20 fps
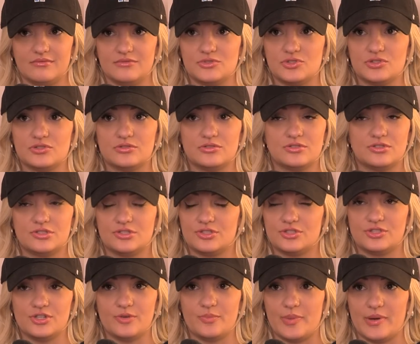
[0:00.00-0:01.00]

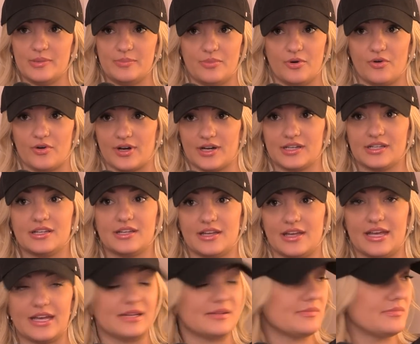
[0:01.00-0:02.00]
stupid, boring
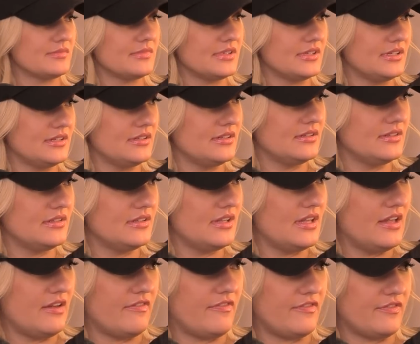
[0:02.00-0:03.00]
game.
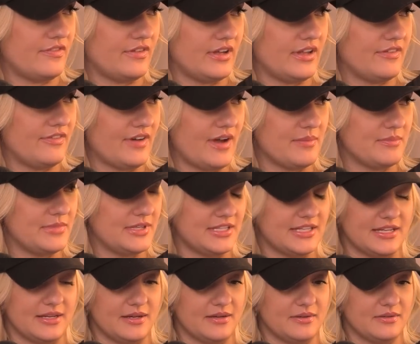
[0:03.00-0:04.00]
If I'm
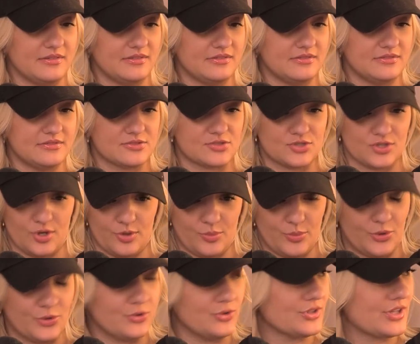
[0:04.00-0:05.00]
being so
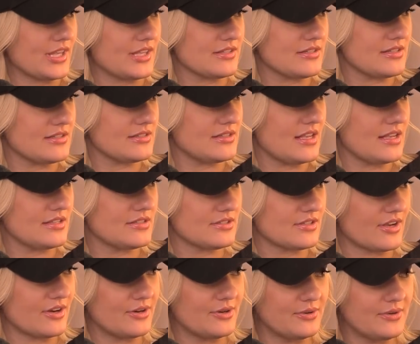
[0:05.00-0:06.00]
bold as to say
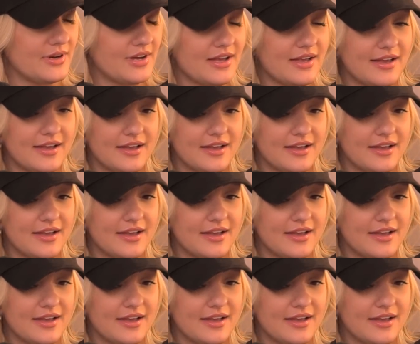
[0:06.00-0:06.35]
so.